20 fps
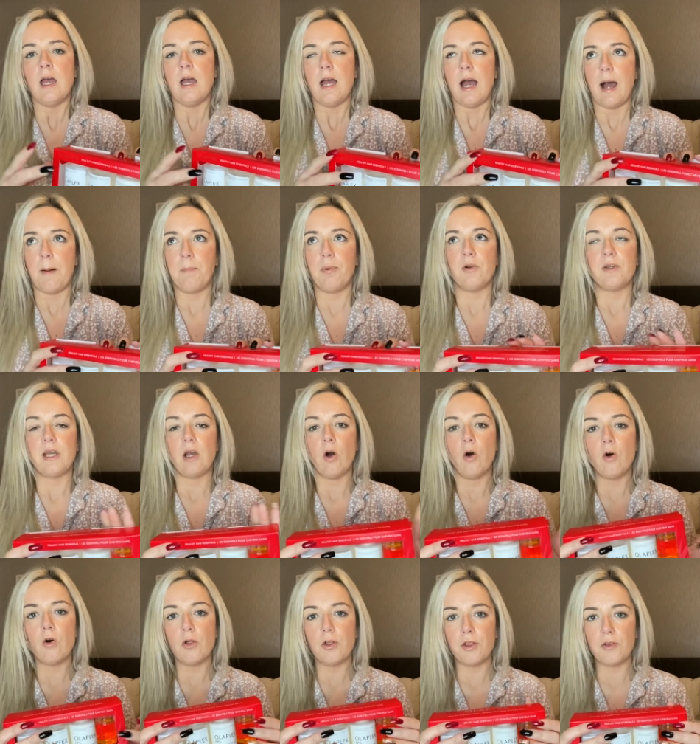I put it
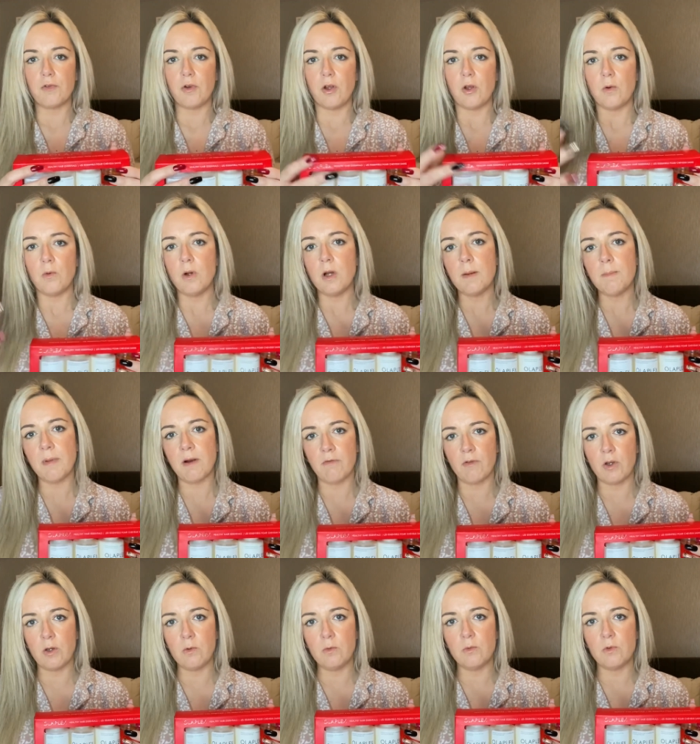all through my
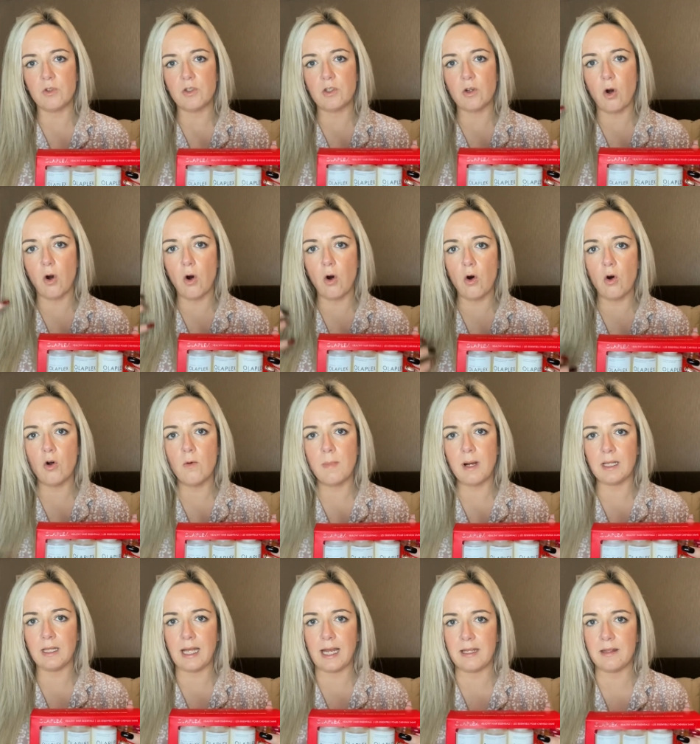roots, all my
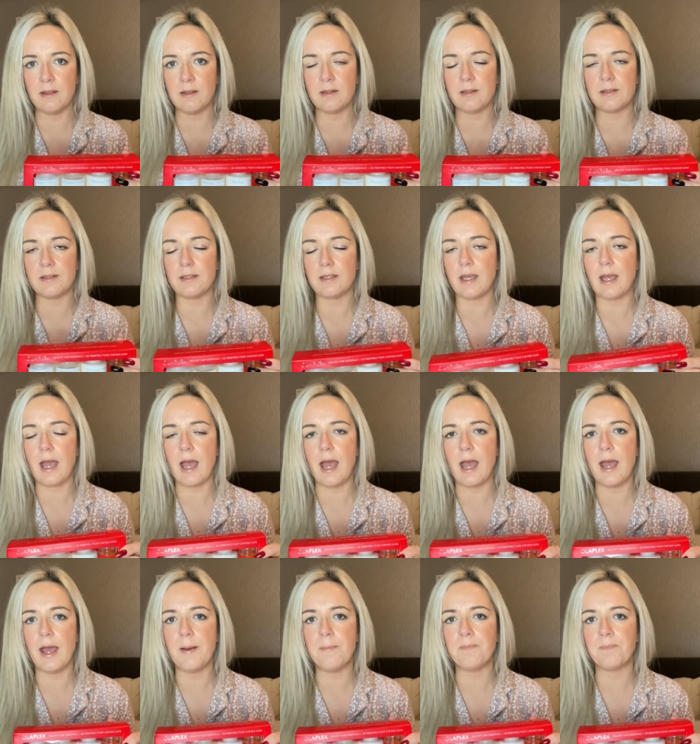lengths.
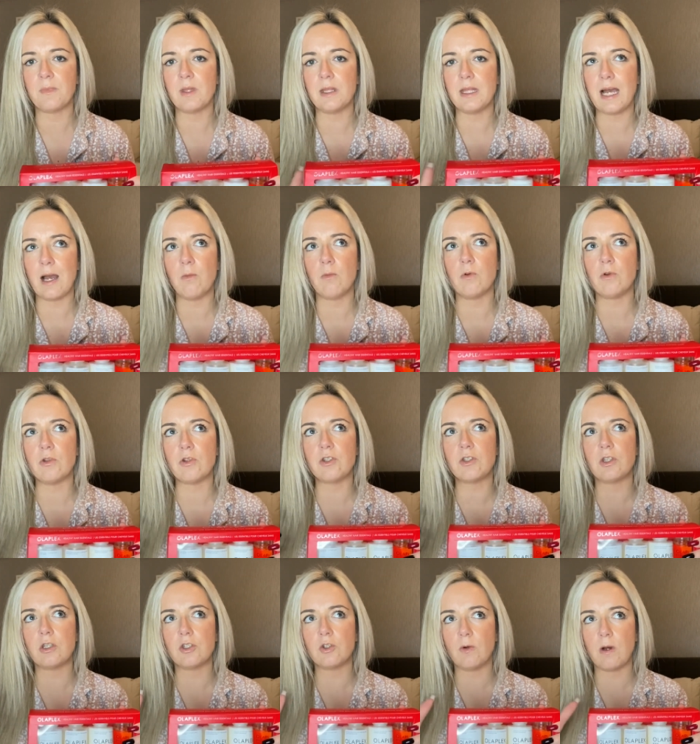
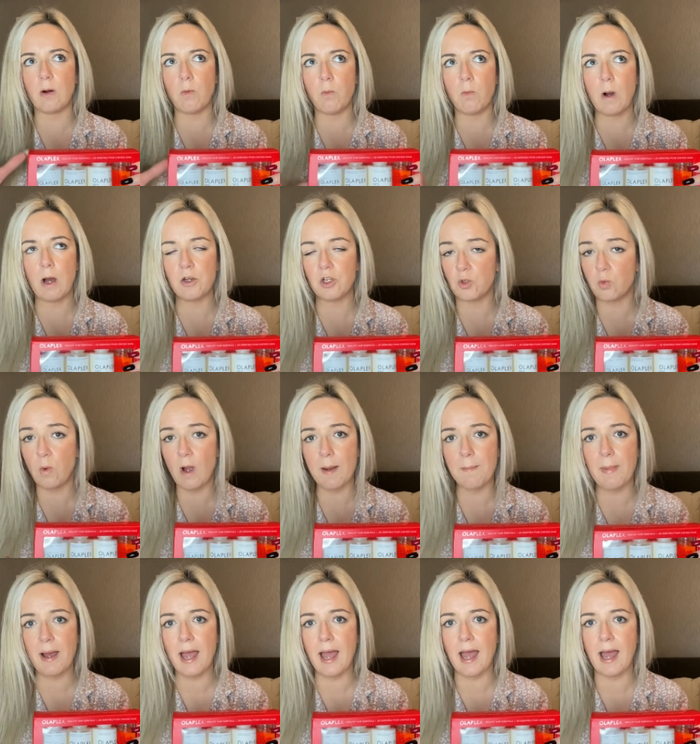So I just wet
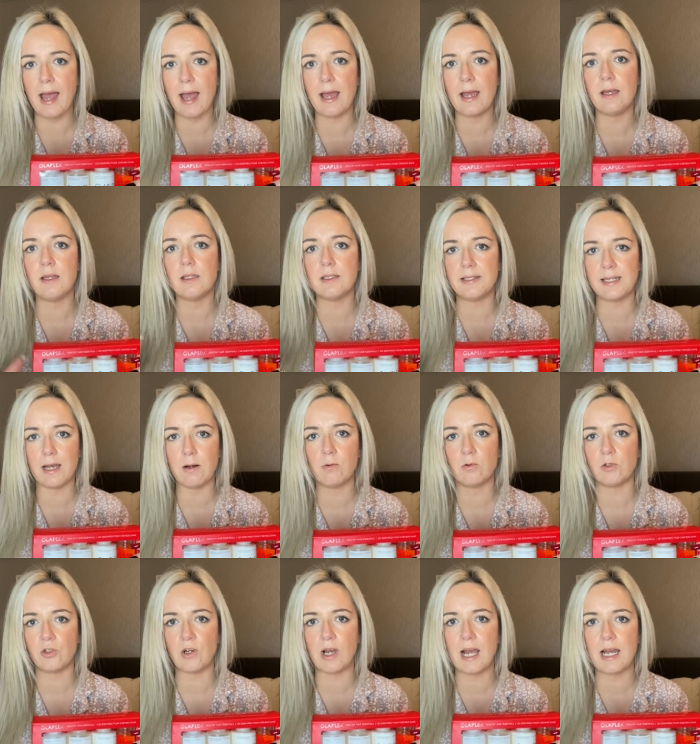my hair, towel
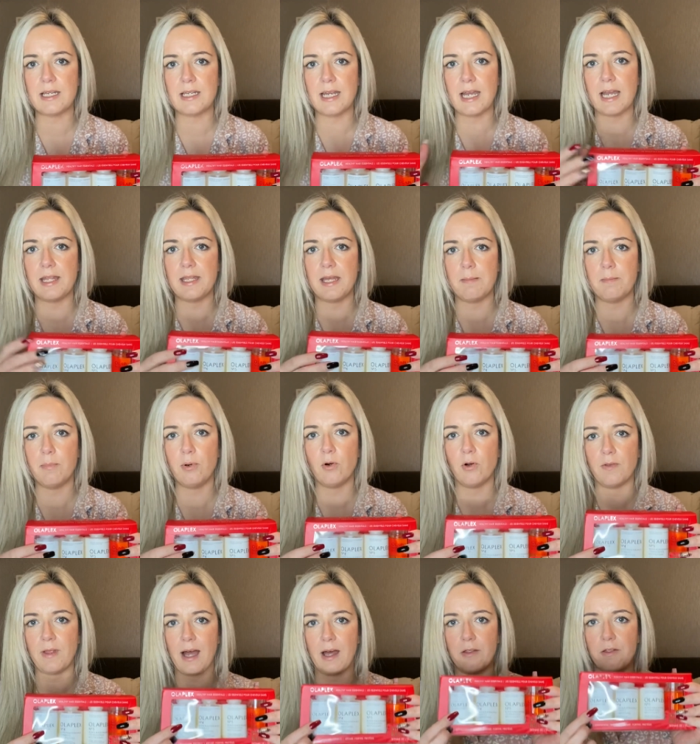dried it, and then put
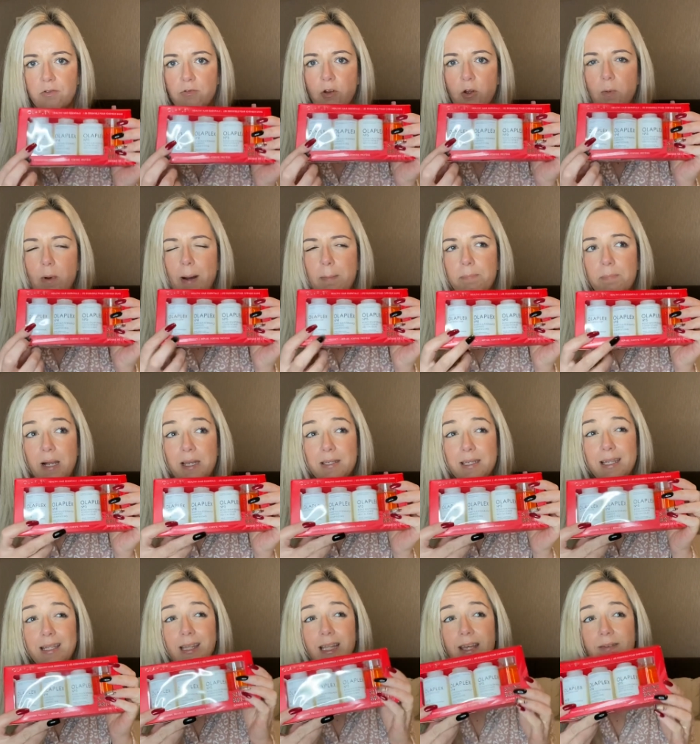that through. I
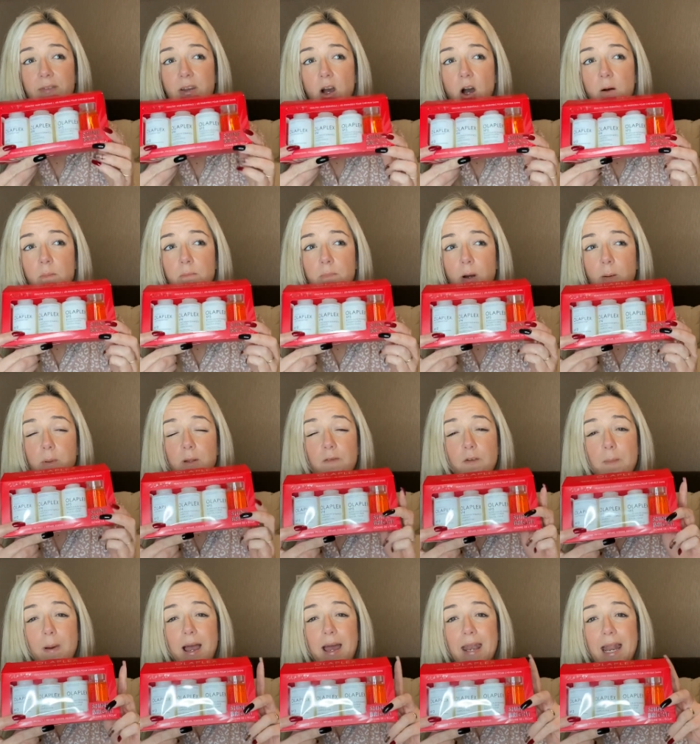did leave it on probably for
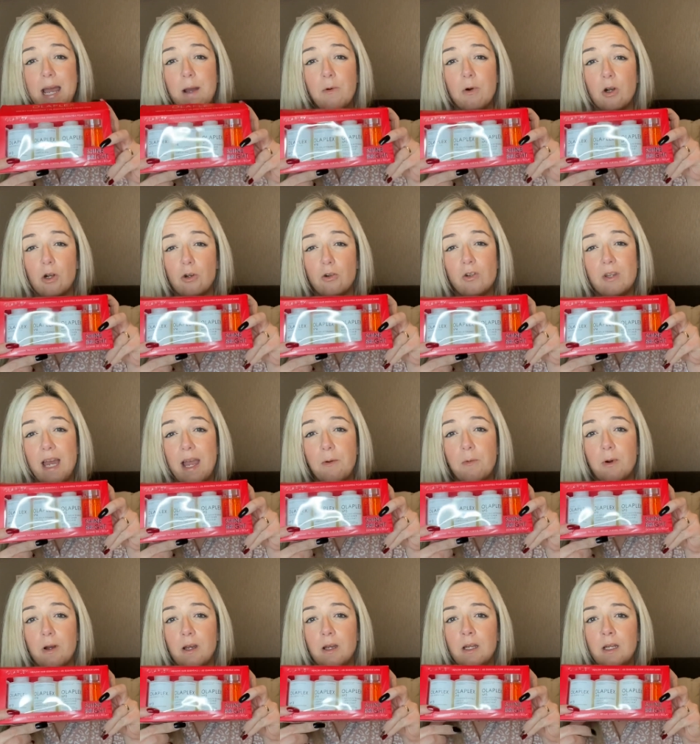about an hour, a good hour,